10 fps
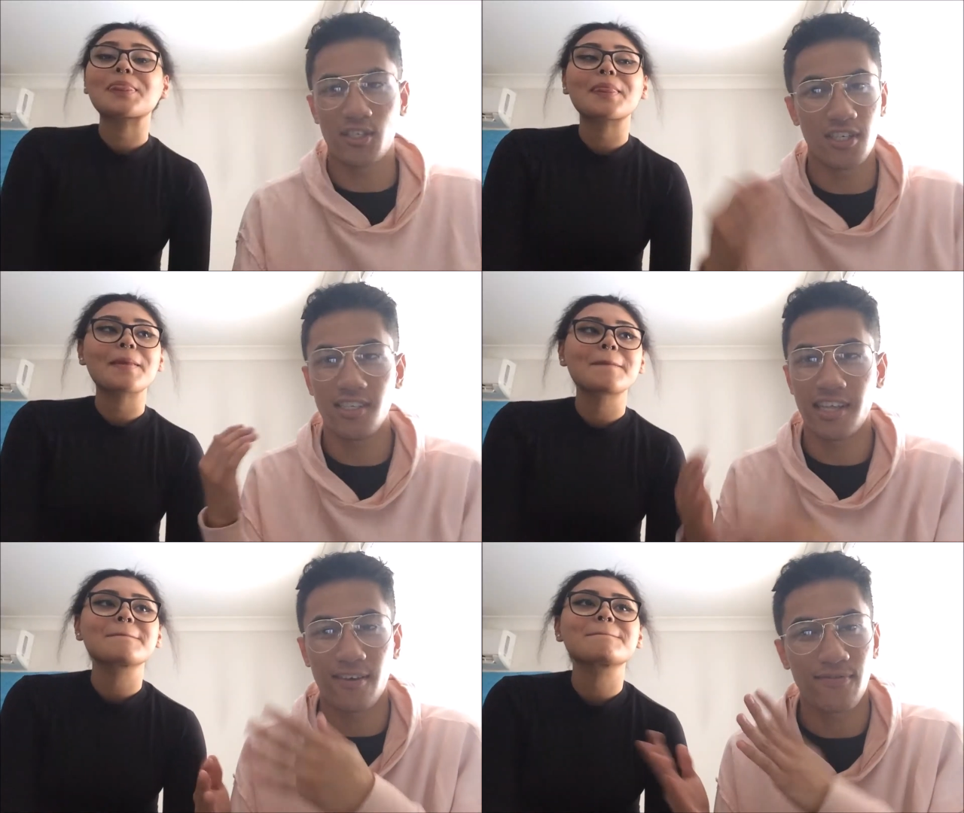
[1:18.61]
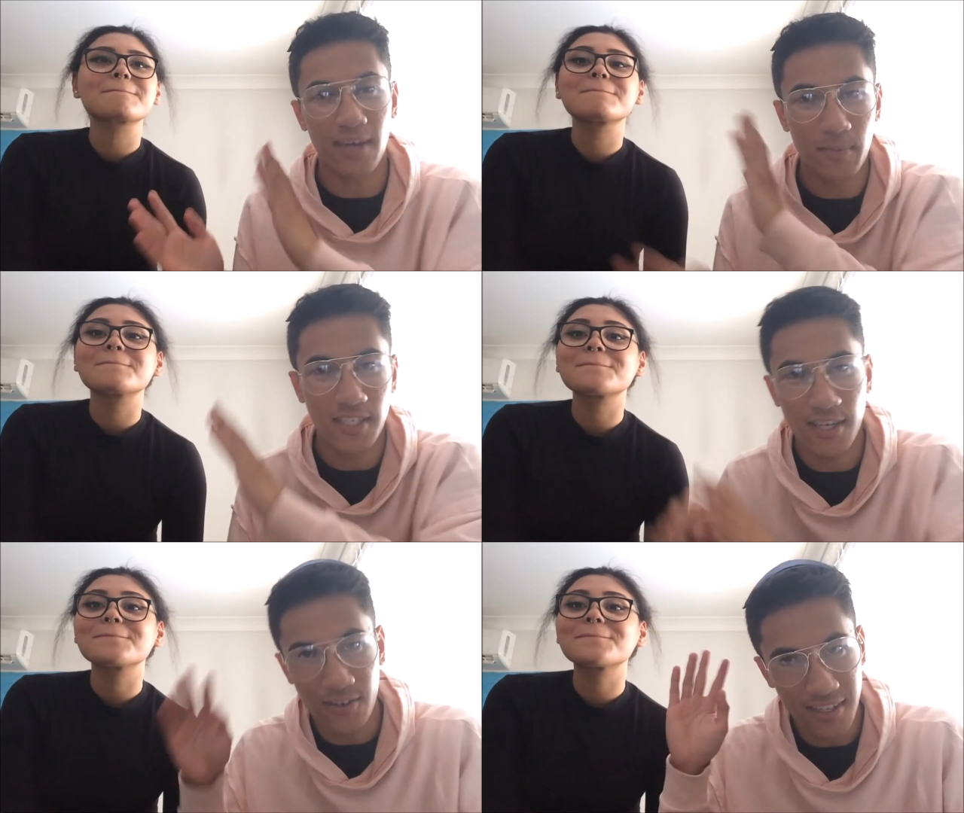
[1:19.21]
Speaker 1: she's like famous
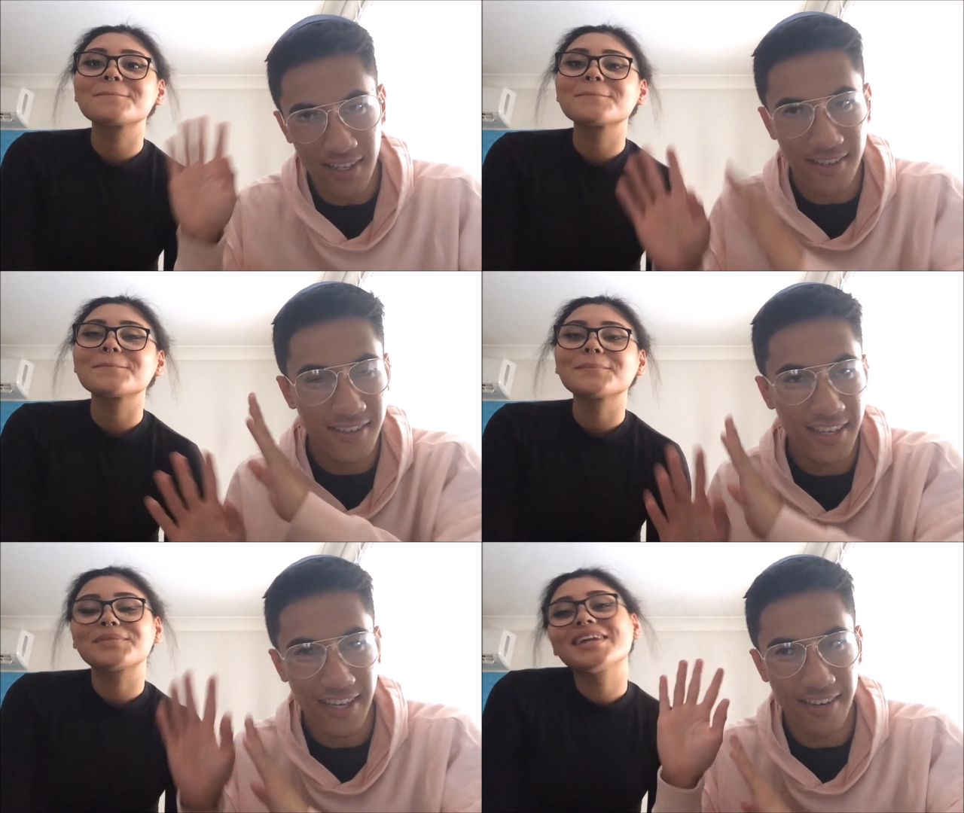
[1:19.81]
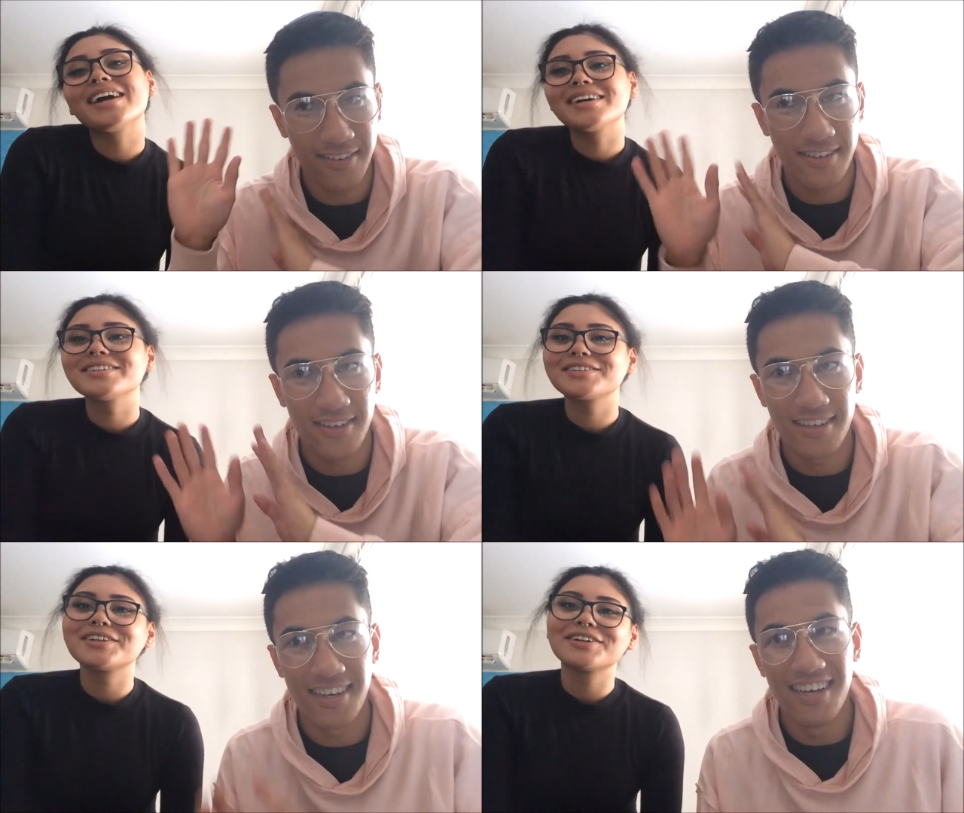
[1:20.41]
and everything. And... Yeah,
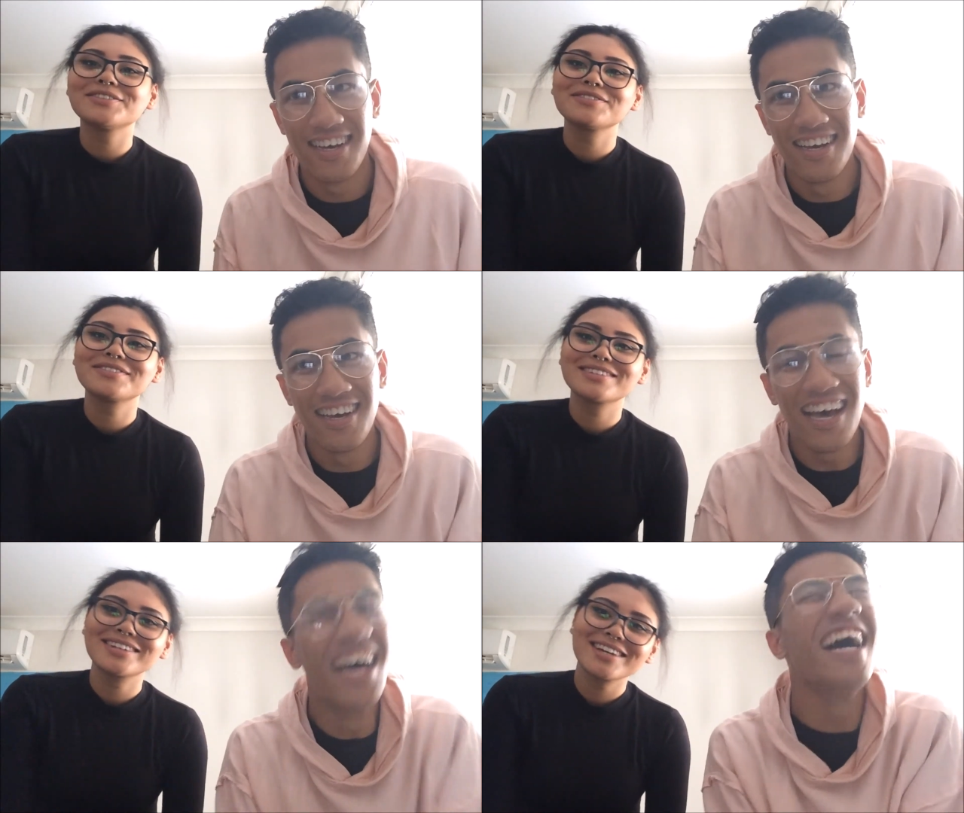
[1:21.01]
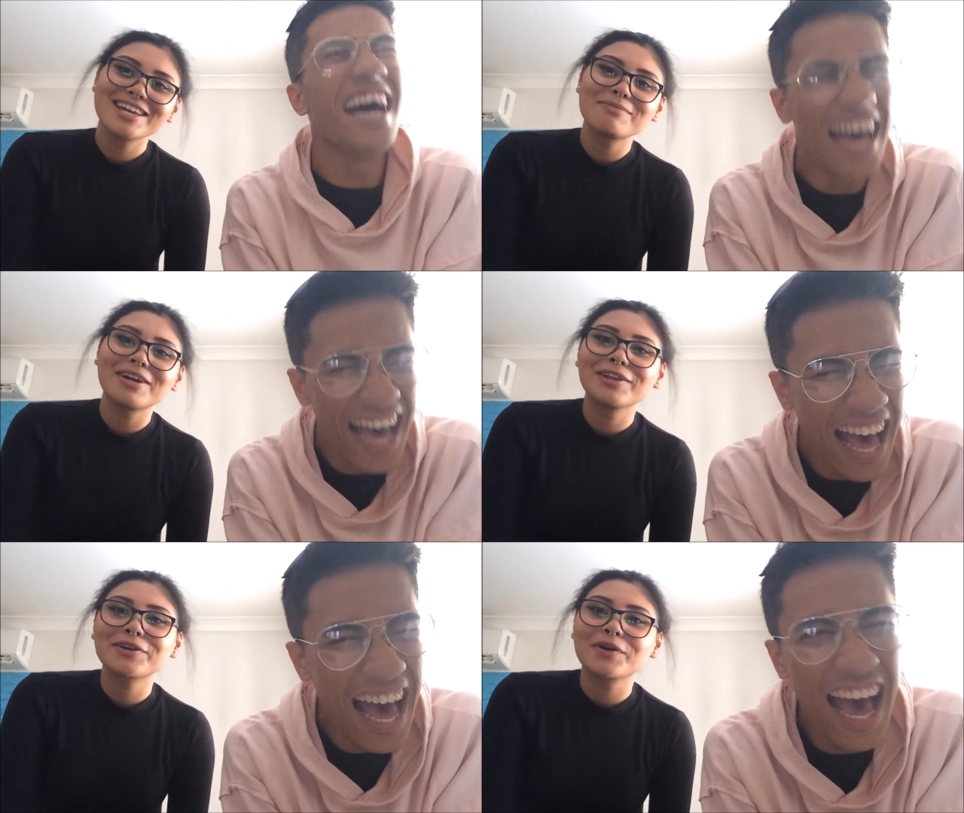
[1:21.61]
Speaker 2: you know. In my
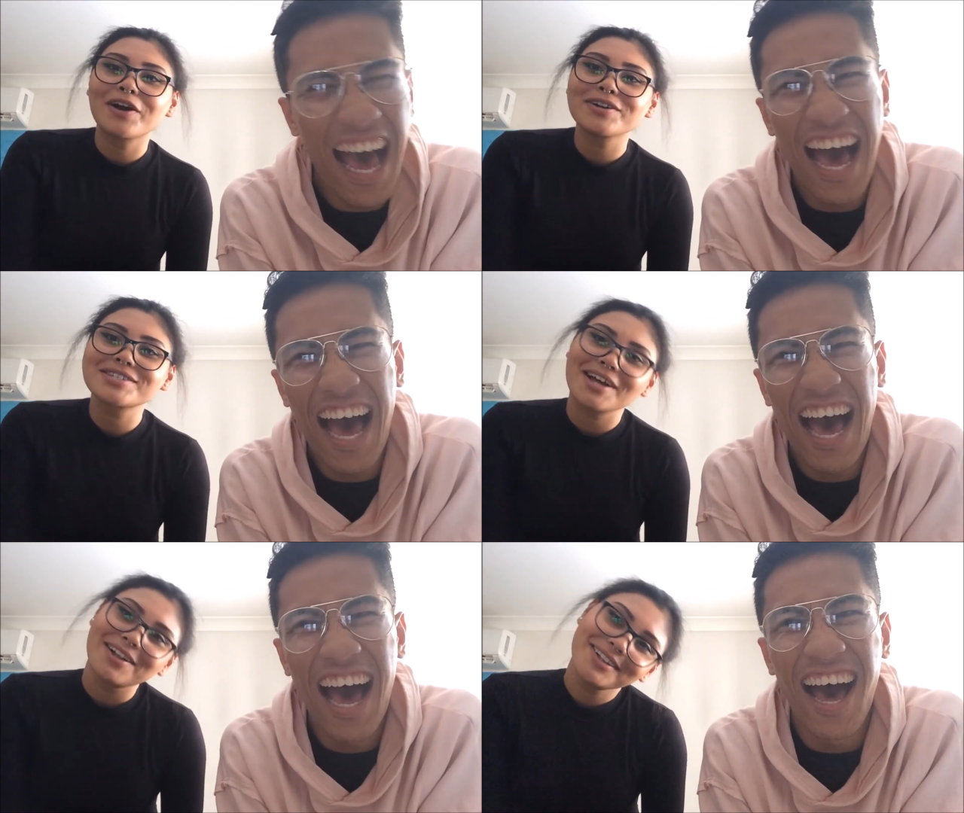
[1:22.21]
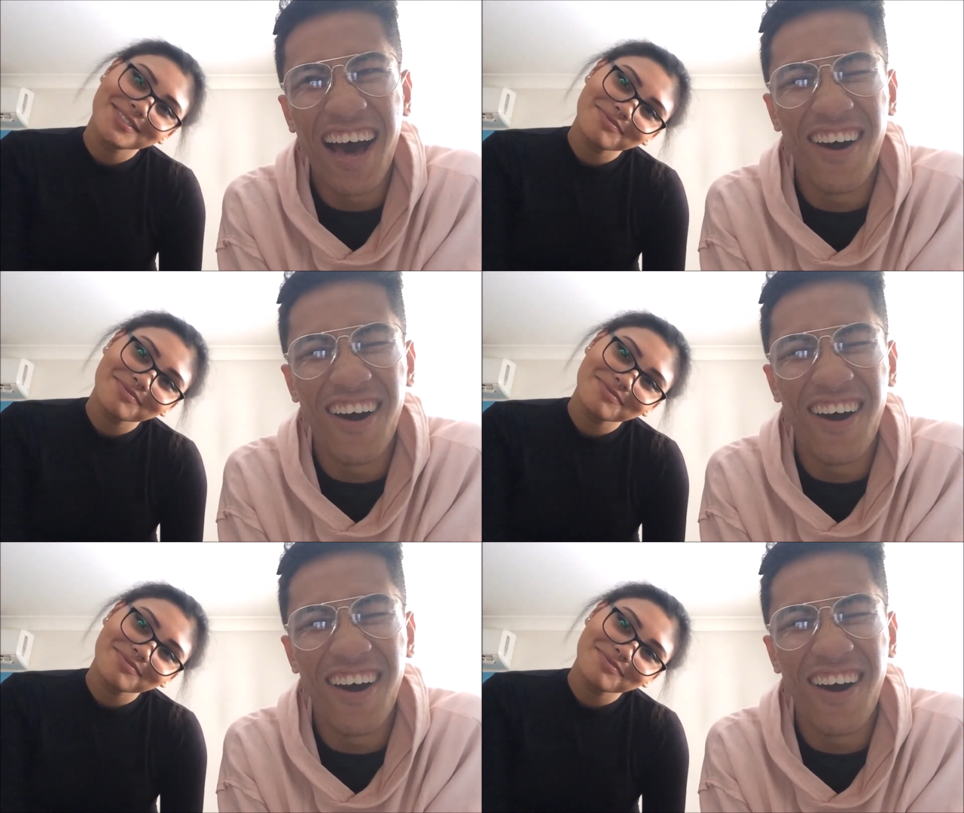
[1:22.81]
local RSL.